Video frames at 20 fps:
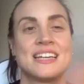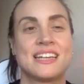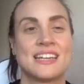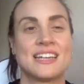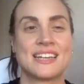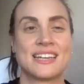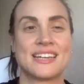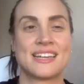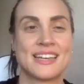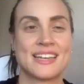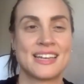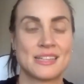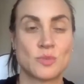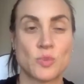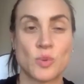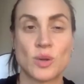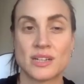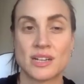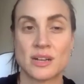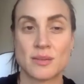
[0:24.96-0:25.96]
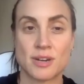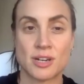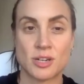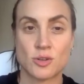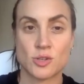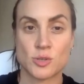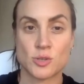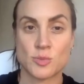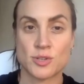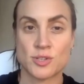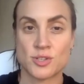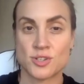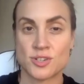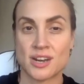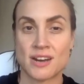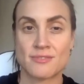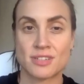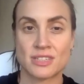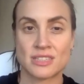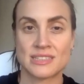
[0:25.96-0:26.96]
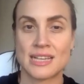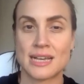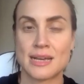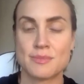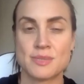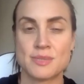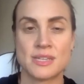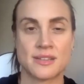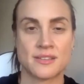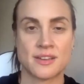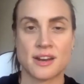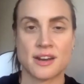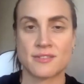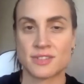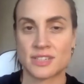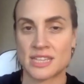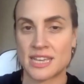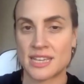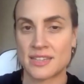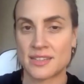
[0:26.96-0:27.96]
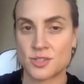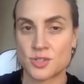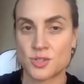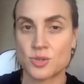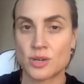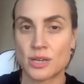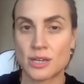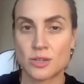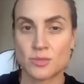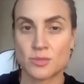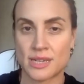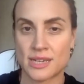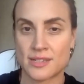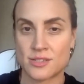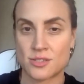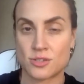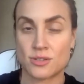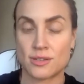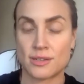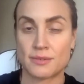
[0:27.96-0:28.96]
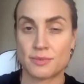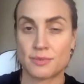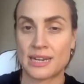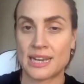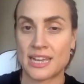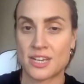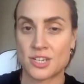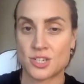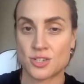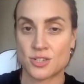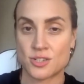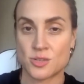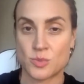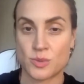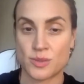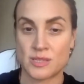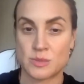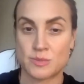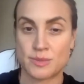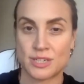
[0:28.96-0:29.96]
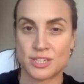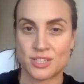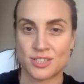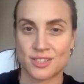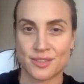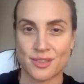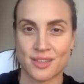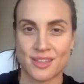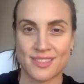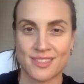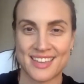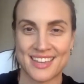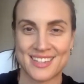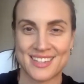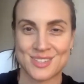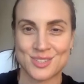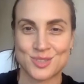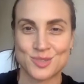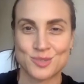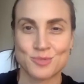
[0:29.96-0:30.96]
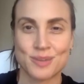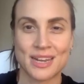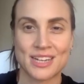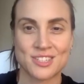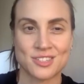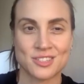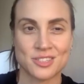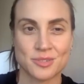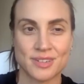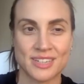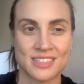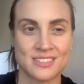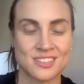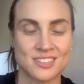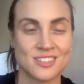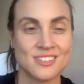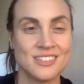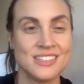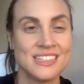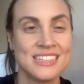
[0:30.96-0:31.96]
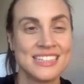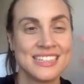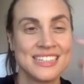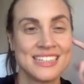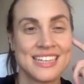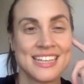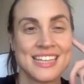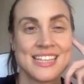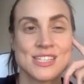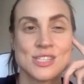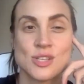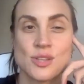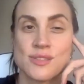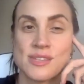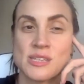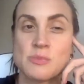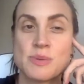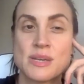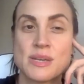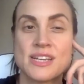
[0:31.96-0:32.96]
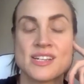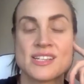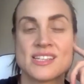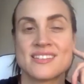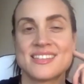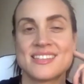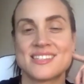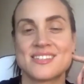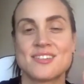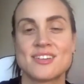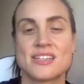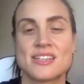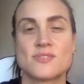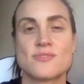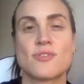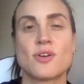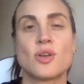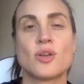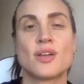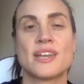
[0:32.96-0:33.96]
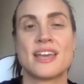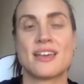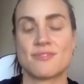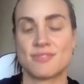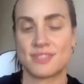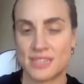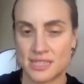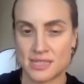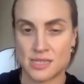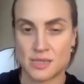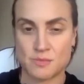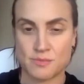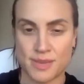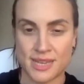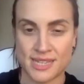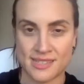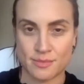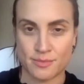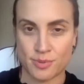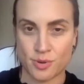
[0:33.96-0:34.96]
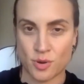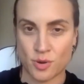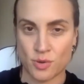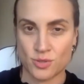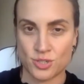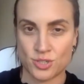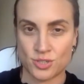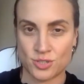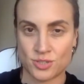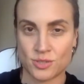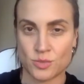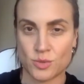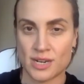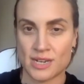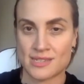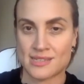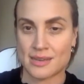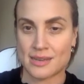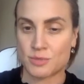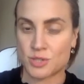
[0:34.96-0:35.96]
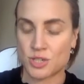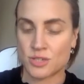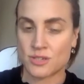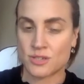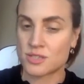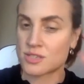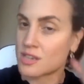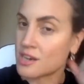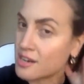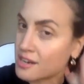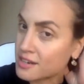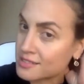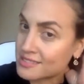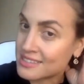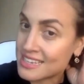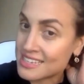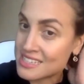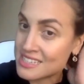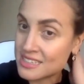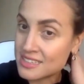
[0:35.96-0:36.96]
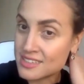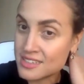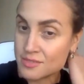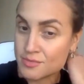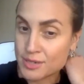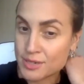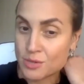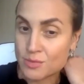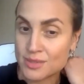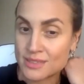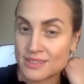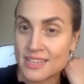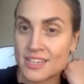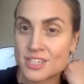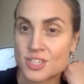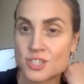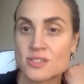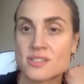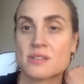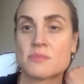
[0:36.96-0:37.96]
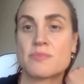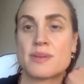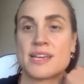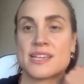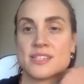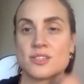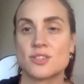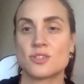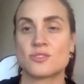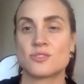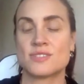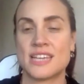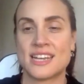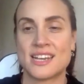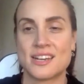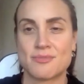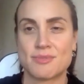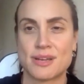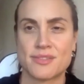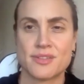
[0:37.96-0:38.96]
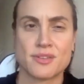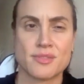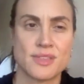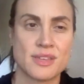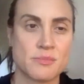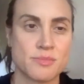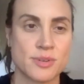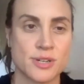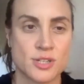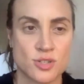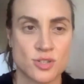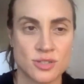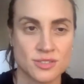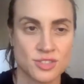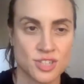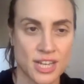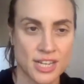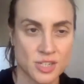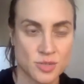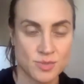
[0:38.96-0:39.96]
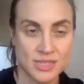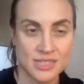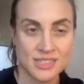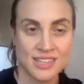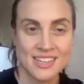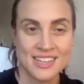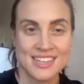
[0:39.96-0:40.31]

uh, and welcome our co-sponsor, Harvard Clubs and the Harvard Kennedy School Alumni Relations, with special thanks to Rachel Crinklow. So the speakers in this series follow an evidence-based approach where assumptions are tested and recommendations are based on data rather than personal judgment.